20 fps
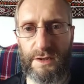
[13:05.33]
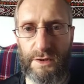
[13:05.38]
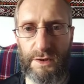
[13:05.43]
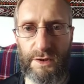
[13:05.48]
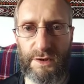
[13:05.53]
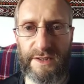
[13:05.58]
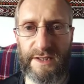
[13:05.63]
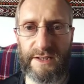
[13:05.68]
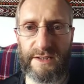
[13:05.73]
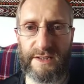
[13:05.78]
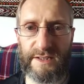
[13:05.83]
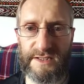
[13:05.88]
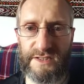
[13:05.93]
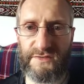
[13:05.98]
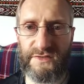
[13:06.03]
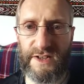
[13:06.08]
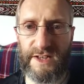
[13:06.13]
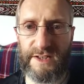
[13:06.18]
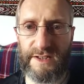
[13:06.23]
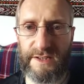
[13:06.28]
okay, that's
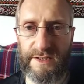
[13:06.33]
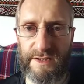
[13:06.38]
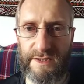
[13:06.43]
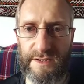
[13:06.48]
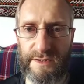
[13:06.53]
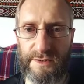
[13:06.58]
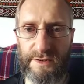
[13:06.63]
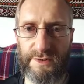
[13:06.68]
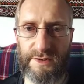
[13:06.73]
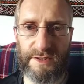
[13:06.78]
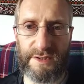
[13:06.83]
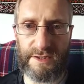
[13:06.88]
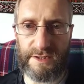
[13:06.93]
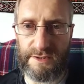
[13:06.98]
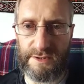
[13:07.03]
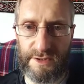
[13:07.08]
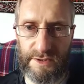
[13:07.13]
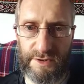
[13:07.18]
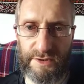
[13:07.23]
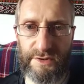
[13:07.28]
fine.
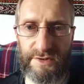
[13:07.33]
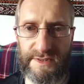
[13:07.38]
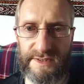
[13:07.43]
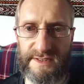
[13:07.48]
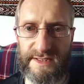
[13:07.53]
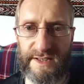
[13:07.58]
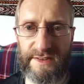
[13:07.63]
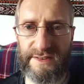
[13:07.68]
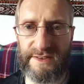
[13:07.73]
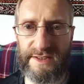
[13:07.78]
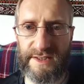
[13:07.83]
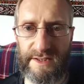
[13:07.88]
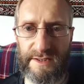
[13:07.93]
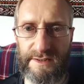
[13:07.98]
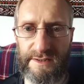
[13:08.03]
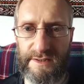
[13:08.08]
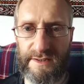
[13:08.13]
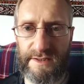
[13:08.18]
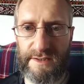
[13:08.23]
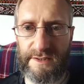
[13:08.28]
You could understand that.
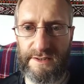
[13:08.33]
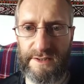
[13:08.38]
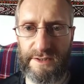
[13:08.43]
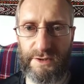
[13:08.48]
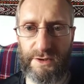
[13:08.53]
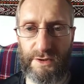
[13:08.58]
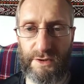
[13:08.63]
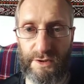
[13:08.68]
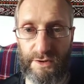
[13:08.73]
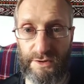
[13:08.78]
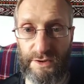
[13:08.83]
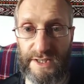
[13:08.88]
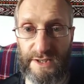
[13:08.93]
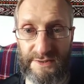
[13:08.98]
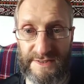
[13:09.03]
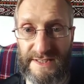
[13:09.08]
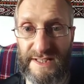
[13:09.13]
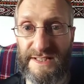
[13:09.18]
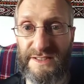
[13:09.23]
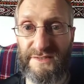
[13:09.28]
All
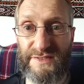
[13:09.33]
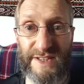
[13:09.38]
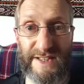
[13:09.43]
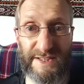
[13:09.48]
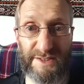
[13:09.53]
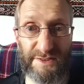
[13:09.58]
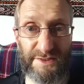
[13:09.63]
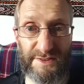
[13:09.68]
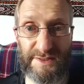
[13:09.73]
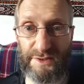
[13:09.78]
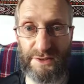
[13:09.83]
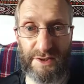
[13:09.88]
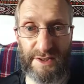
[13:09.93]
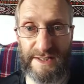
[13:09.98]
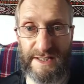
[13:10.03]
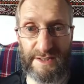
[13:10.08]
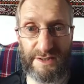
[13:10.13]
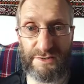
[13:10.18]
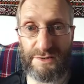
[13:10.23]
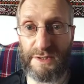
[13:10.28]
outside of that, it does look
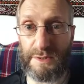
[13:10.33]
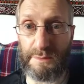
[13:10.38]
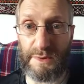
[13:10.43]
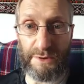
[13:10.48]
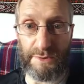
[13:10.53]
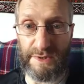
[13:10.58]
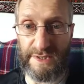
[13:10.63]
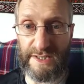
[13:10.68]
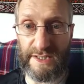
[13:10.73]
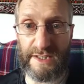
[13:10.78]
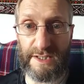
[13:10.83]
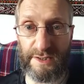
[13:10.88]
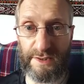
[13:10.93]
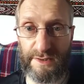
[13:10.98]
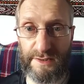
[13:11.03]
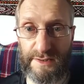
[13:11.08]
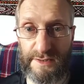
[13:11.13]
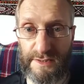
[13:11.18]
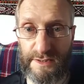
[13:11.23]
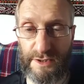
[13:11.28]
extremely
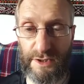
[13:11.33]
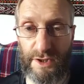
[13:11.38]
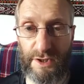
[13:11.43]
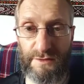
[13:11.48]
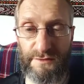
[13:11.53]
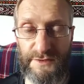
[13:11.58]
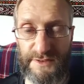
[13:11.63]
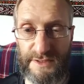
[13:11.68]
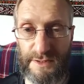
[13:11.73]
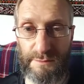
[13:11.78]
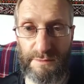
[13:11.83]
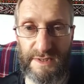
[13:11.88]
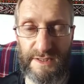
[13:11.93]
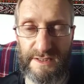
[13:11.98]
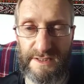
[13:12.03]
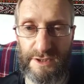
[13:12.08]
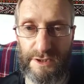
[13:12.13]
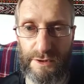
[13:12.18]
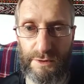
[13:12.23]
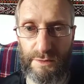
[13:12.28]
ridiculous. And for somebody
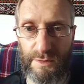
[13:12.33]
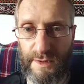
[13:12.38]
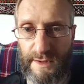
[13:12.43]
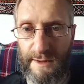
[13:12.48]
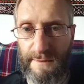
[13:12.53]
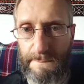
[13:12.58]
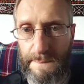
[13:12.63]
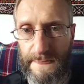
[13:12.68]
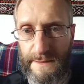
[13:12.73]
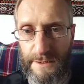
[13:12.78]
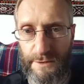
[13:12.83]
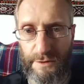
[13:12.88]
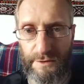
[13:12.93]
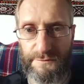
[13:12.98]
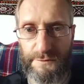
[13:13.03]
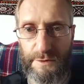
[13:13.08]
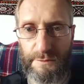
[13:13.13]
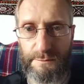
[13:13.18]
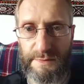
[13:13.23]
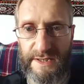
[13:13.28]
to go
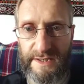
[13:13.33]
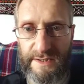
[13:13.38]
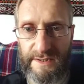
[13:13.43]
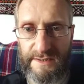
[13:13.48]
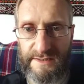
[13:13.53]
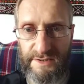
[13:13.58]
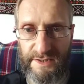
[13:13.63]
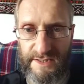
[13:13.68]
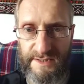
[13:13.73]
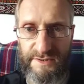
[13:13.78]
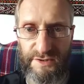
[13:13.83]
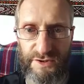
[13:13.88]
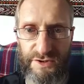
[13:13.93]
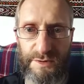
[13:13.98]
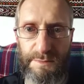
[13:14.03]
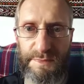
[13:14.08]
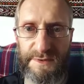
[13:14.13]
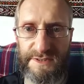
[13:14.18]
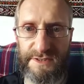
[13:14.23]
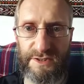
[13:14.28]
from being in such a
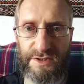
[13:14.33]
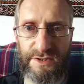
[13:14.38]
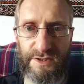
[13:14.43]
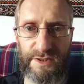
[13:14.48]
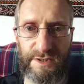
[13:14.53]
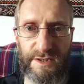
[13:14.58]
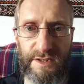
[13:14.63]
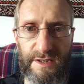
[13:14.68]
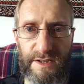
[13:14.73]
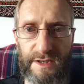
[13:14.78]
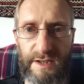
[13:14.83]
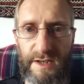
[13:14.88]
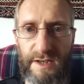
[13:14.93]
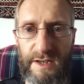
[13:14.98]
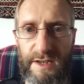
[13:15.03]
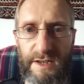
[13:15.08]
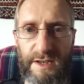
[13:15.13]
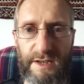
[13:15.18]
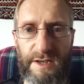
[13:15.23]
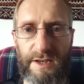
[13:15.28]
position,
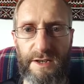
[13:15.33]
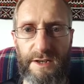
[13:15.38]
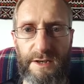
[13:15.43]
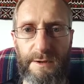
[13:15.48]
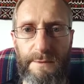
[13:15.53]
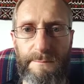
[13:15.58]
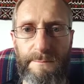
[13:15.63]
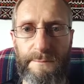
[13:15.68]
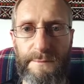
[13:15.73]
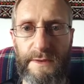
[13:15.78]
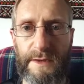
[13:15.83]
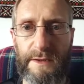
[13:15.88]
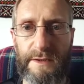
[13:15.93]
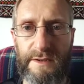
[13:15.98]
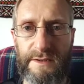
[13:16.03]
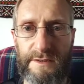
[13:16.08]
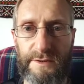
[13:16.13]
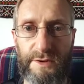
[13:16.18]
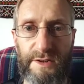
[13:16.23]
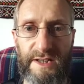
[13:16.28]

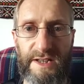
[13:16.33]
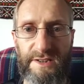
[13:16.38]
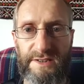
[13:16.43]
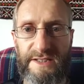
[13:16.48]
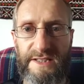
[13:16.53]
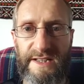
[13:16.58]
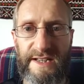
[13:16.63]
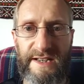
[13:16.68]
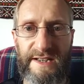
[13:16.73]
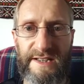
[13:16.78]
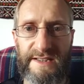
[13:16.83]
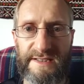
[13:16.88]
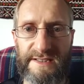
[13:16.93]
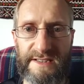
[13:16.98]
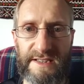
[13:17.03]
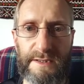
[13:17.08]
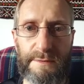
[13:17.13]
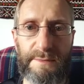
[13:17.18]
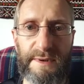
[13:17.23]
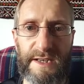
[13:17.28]
held in high
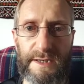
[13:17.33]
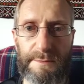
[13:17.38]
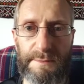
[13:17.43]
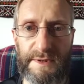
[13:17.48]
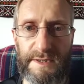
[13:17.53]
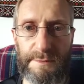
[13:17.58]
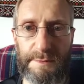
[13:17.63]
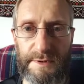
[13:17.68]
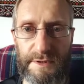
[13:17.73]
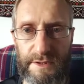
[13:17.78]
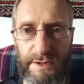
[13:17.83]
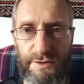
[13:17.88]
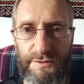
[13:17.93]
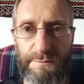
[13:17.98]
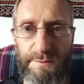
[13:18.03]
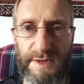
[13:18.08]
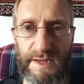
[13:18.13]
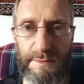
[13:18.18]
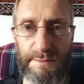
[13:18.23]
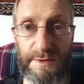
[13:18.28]
esteem by people and loved
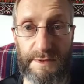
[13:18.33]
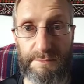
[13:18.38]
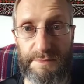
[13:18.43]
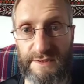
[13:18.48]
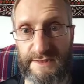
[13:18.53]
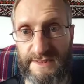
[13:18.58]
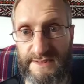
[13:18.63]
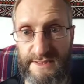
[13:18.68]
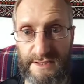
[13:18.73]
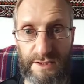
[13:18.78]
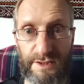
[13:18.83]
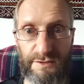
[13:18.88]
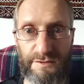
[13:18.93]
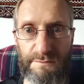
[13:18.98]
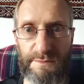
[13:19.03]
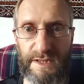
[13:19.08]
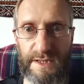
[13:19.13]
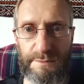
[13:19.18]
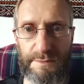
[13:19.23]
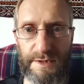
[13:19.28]
by people and still loved
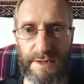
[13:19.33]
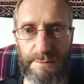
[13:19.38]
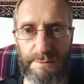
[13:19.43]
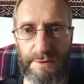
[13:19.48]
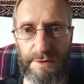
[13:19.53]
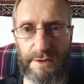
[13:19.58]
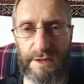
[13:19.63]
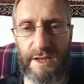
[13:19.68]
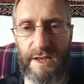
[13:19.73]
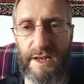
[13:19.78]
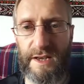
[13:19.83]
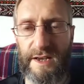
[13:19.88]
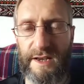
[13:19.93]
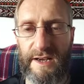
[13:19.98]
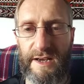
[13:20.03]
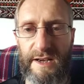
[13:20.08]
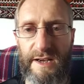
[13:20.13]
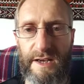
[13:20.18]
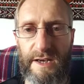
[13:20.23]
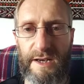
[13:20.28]
by people,
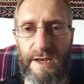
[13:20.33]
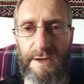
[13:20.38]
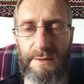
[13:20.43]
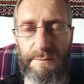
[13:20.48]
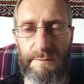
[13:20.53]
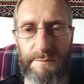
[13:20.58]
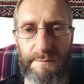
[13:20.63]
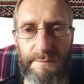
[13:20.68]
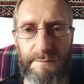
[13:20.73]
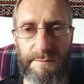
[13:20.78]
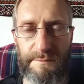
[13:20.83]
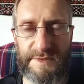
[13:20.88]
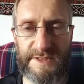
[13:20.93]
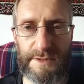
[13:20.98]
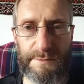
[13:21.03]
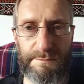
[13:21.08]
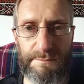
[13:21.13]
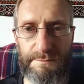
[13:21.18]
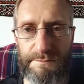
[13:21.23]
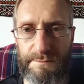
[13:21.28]
to